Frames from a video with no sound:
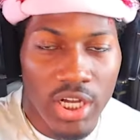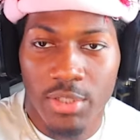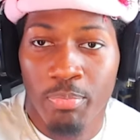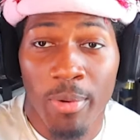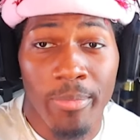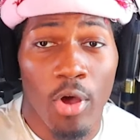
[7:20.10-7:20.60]
to
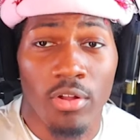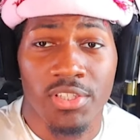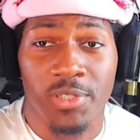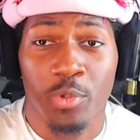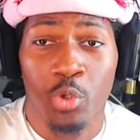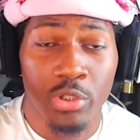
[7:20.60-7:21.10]
put me onto
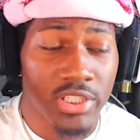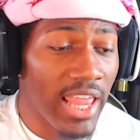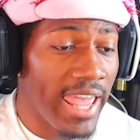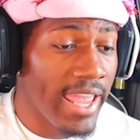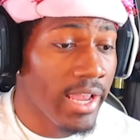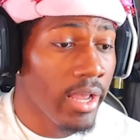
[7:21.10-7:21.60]
some new
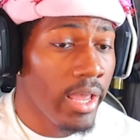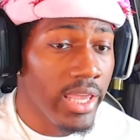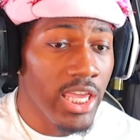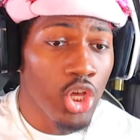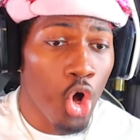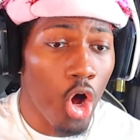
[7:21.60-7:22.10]
slang.
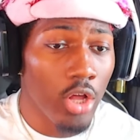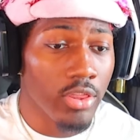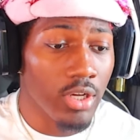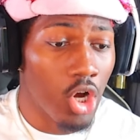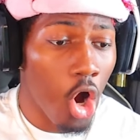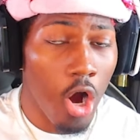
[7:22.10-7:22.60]
He called
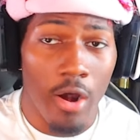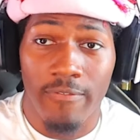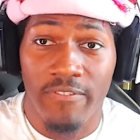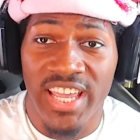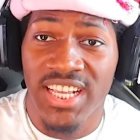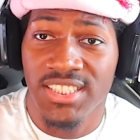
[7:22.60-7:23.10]
the car
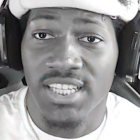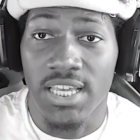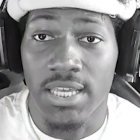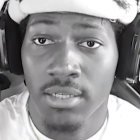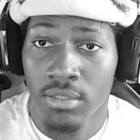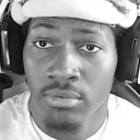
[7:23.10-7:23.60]
Vsky.
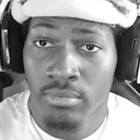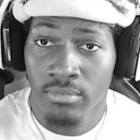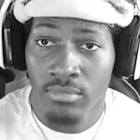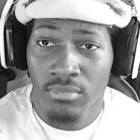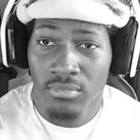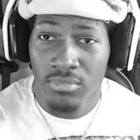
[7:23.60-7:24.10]

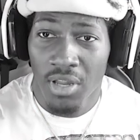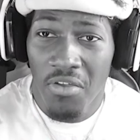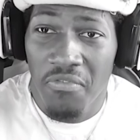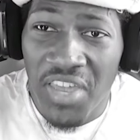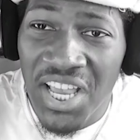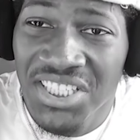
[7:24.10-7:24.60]

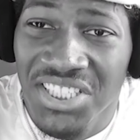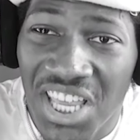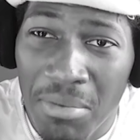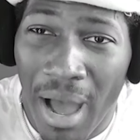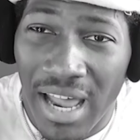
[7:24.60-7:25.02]
Vsky, my